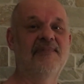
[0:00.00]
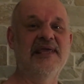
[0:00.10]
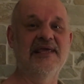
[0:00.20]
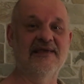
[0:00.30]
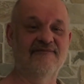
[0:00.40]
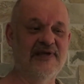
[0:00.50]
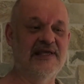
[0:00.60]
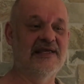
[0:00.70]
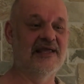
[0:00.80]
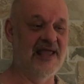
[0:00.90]

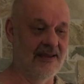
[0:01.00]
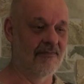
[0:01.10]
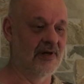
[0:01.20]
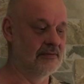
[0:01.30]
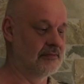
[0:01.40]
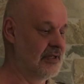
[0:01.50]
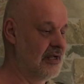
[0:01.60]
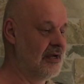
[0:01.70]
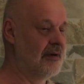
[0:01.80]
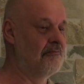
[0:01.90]
PWM,
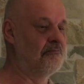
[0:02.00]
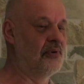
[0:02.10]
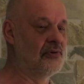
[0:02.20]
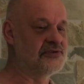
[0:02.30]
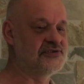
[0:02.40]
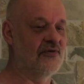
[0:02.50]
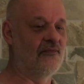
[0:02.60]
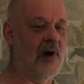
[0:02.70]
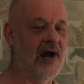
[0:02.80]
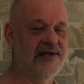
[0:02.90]
pulse
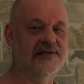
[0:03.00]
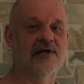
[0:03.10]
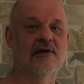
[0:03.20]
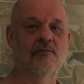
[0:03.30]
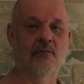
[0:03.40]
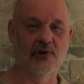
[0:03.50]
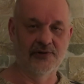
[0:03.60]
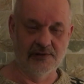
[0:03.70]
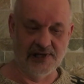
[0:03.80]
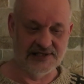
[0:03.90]
width
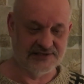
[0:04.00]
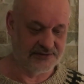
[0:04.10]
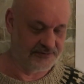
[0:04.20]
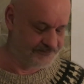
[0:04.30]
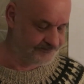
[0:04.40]
modulation.